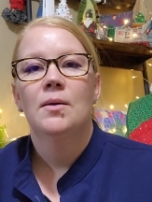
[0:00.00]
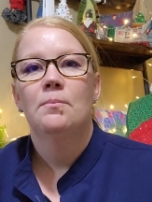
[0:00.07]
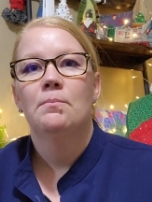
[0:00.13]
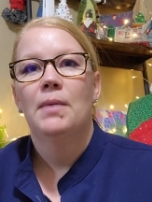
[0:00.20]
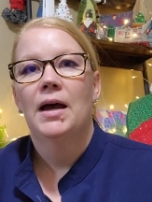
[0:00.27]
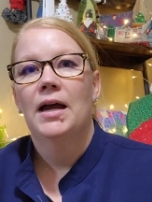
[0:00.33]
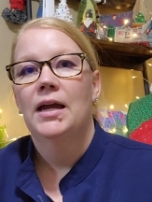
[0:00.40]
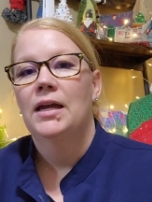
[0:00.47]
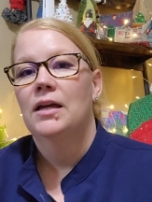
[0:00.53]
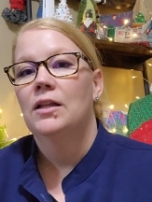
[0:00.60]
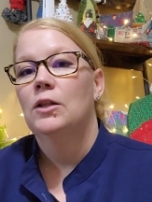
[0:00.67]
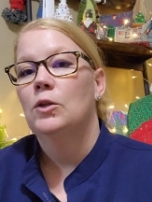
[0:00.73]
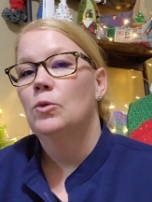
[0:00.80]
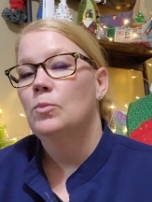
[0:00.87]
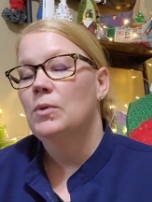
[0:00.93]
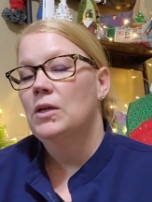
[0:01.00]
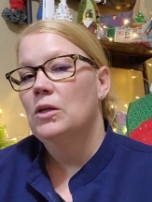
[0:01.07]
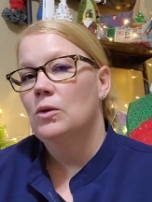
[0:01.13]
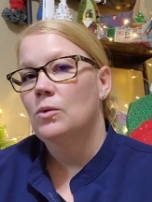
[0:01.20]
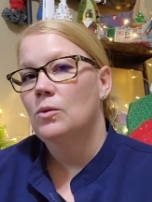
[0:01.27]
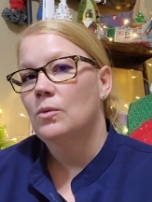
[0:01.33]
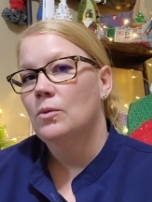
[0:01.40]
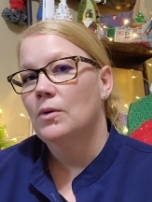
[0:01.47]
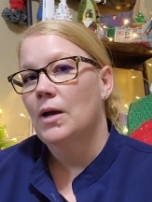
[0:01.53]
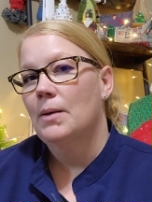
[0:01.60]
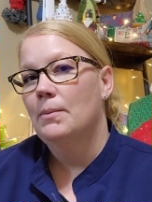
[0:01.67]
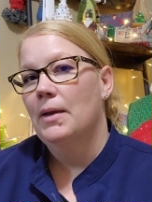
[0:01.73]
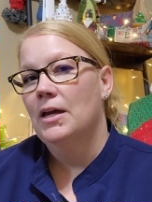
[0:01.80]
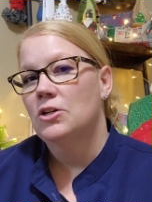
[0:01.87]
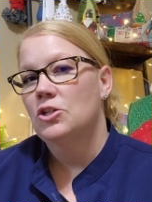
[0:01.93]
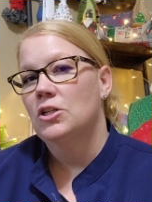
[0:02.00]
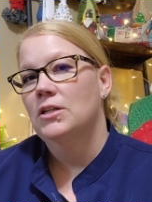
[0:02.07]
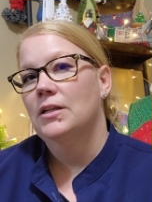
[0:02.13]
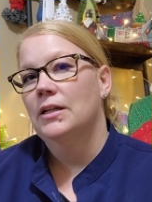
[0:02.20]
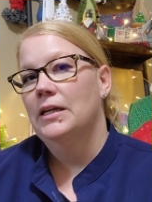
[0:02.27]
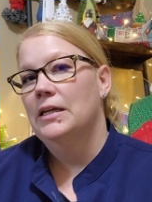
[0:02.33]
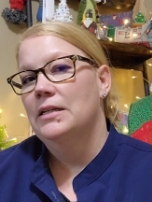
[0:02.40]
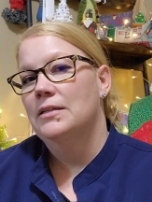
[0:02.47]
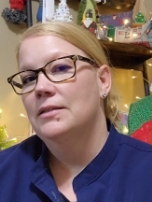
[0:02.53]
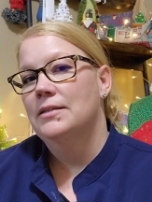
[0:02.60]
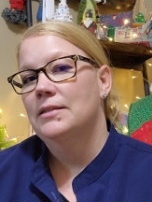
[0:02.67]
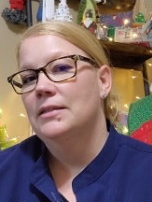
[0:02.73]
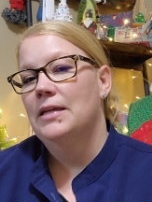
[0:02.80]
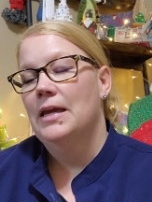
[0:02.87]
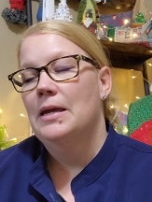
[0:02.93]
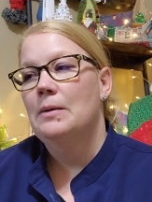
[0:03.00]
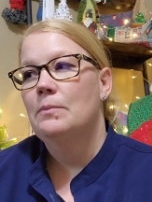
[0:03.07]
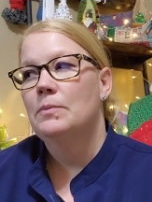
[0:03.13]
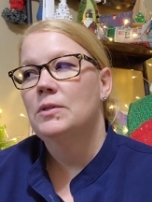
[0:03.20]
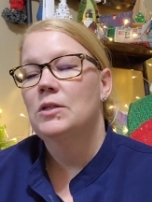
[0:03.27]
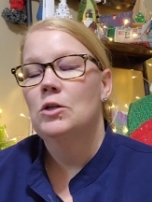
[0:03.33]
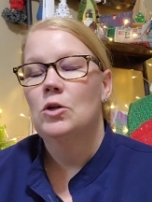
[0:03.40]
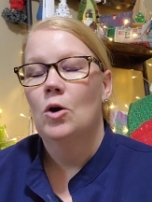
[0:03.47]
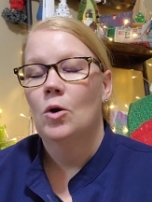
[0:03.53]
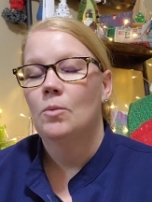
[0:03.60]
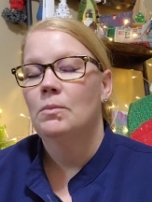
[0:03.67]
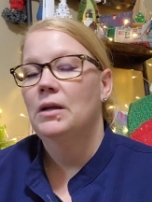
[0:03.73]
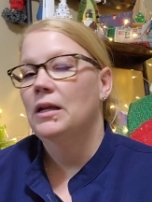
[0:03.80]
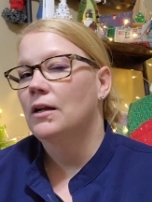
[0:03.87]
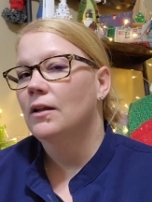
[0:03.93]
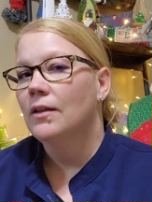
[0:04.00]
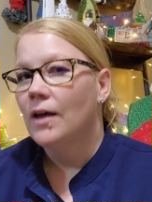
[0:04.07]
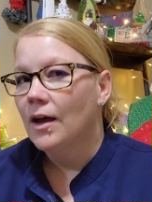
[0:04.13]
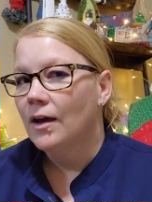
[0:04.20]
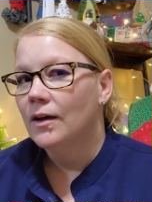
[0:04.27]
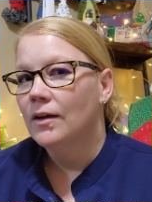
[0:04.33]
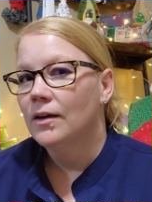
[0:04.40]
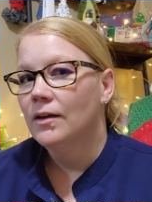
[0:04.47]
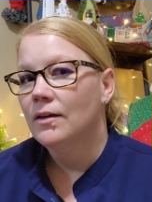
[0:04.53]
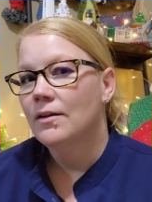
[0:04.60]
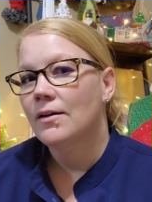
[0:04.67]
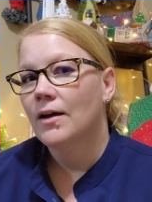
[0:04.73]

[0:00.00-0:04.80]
my Loopy You Imagine Landscapes Gnome Knit Along